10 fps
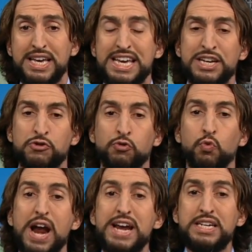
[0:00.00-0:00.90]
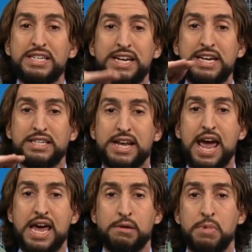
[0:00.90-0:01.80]
he has raised his
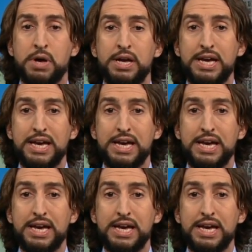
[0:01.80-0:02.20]
game